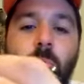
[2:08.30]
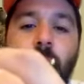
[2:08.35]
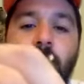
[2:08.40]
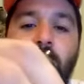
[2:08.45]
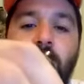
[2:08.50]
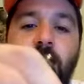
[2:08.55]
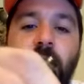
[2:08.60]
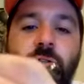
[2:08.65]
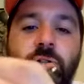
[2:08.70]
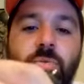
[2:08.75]

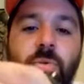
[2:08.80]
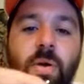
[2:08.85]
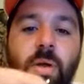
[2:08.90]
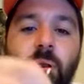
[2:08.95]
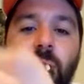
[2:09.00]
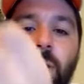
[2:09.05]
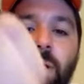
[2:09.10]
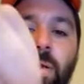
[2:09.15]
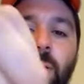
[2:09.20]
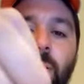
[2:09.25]
peach right
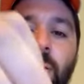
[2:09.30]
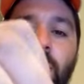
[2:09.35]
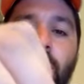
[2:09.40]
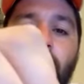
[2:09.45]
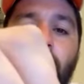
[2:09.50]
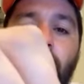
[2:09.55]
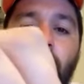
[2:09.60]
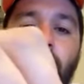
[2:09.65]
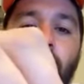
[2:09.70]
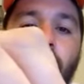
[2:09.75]
here
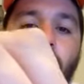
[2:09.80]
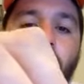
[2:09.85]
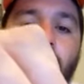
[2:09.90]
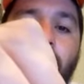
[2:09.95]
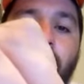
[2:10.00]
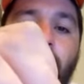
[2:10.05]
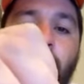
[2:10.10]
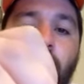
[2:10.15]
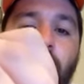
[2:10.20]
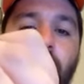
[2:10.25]

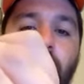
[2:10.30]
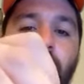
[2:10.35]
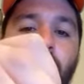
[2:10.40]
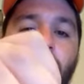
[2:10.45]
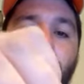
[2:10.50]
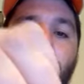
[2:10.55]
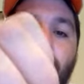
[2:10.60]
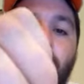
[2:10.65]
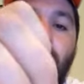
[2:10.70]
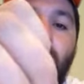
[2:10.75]
from
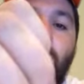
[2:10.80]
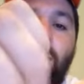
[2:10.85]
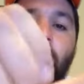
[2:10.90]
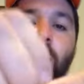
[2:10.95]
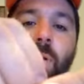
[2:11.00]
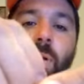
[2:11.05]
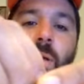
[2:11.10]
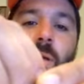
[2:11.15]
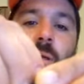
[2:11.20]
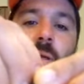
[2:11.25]

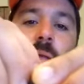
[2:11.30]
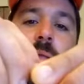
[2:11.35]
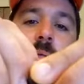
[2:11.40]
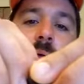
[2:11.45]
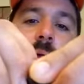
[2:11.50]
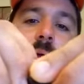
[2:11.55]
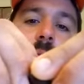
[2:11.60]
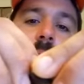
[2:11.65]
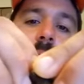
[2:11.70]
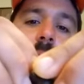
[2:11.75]
Door
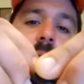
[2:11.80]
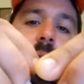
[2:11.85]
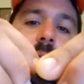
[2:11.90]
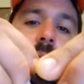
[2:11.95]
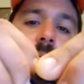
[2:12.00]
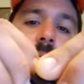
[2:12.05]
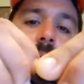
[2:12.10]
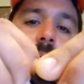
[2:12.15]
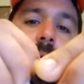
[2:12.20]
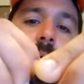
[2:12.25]
E-Liquid.
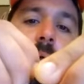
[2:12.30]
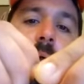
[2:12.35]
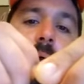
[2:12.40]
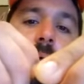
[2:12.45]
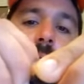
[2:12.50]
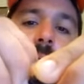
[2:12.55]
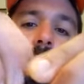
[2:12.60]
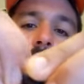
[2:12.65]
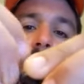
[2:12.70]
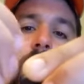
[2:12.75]

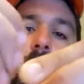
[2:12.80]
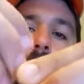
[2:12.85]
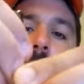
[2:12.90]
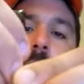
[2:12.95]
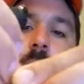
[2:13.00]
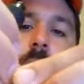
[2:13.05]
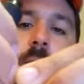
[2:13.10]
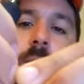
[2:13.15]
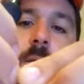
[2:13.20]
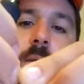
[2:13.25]

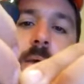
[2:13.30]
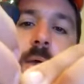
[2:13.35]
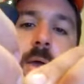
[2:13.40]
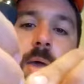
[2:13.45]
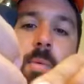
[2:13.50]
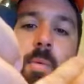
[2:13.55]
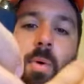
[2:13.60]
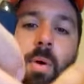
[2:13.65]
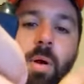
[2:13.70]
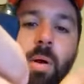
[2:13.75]

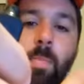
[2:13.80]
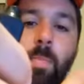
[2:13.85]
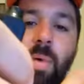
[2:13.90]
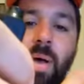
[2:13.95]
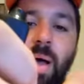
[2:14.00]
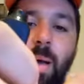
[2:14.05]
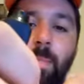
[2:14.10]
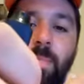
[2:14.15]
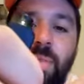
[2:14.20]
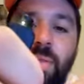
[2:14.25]
And we're going to
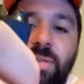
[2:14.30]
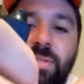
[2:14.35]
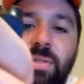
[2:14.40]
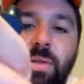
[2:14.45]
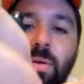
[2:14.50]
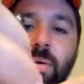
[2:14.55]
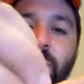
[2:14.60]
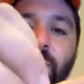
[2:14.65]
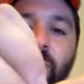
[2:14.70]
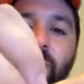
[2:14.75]
pop this
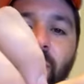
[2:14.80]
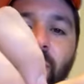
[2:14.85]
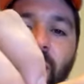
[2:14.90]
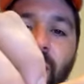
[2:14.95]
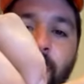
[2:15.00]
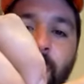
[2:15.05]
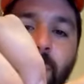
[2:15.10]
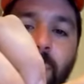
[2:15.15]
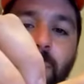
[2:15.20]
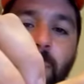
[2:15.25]
little
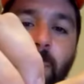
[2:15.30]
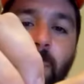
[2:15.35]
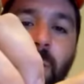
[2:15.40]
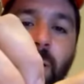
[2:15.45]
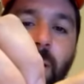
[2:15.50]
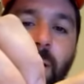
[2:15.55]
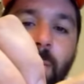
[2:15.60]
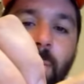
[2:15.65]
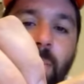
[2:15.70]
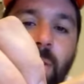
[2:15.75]
flap at the
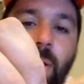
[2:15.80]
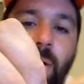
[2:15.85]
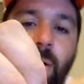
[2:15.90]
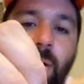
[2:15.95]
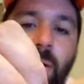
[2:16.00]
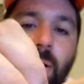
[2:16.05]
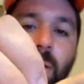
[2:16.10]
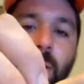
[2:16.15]
bottom here.